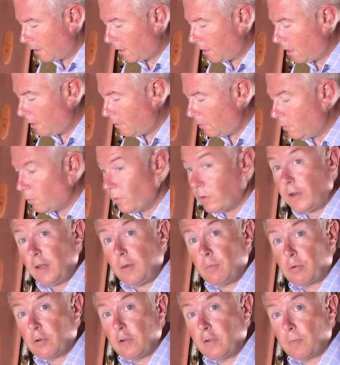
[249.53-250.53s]
So we're
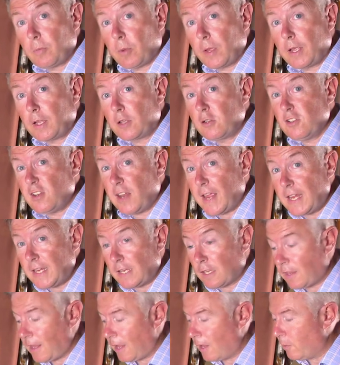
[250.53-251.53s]
in proof by a good
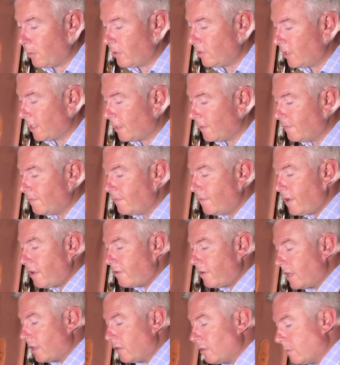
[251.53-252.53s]
1/8 thou, which is a
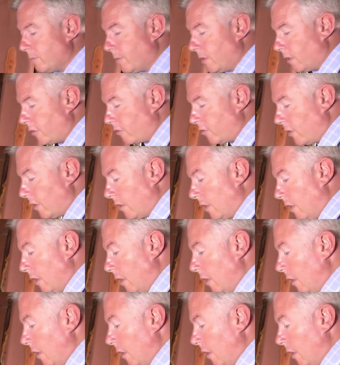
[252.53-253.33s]
very good margin.